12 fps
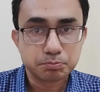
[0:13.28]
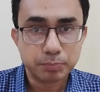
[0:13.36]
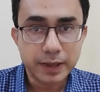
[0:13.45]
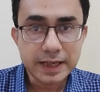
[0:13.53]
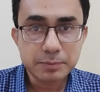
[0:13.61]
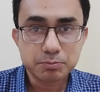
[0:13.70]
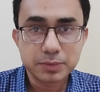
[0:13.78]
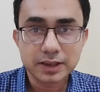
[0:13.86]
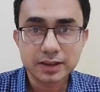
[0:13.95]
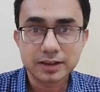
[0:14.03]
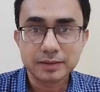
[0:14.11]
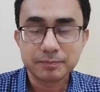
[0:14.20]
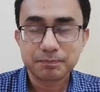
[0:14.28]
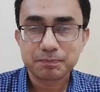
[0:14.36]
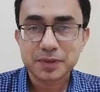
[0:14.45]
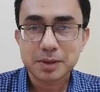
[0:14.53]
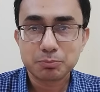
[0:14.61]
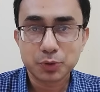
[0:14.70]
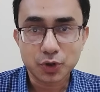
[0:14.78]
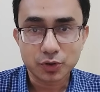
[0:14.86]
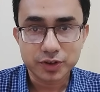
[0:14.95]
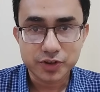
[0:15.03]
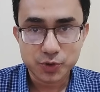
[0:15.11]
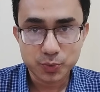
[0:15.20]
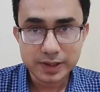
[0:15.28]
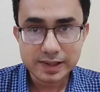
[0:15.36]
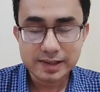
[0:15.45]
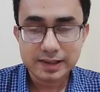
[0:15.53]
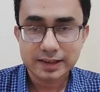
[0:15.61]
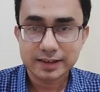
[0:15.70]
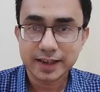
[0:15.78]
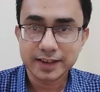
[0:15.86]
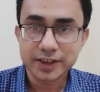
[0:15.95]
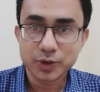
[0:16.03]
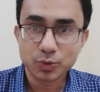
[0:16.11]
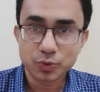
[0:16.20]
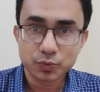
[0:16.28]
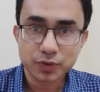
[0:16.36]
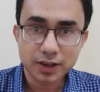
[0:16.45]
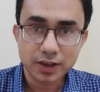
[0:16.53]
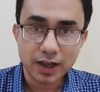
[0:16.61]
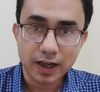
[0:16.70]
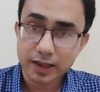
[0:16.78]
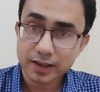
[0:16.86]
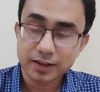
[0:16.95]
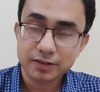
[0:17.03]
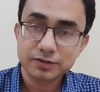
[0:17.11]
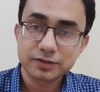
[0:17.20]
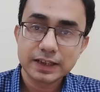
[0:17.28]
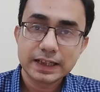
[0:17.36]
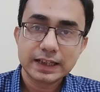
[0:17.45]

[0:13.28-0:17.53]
blame being put on the students that they don't work hard enough,